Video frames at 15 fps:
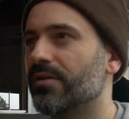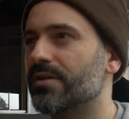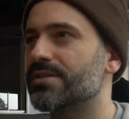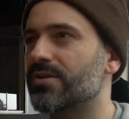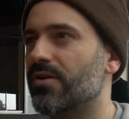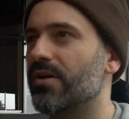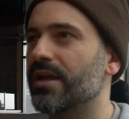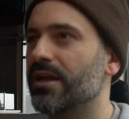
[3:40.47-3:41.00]
in the
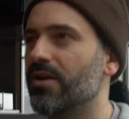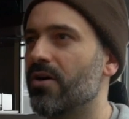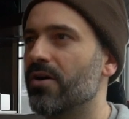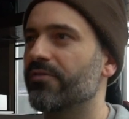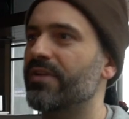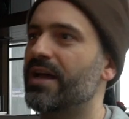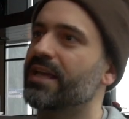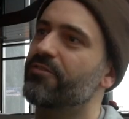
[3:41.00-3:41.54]
story. You know,
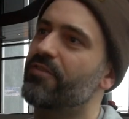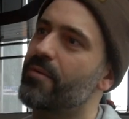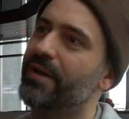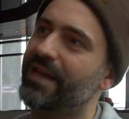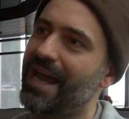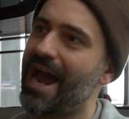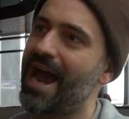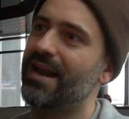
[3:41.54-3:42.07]
if like if I'm a
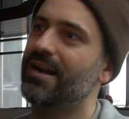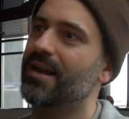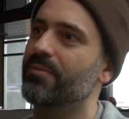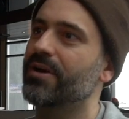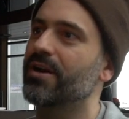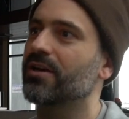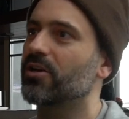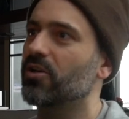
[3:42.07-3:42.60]
cat and
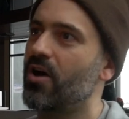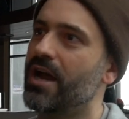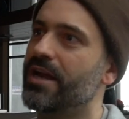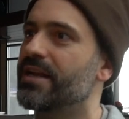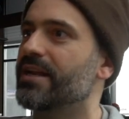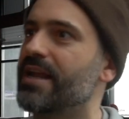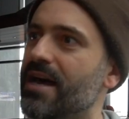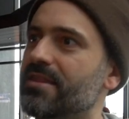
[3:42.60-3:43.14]
I'm gonna claw you
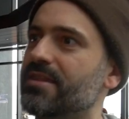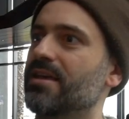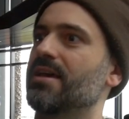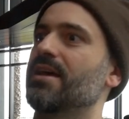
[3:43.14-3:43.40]
to death,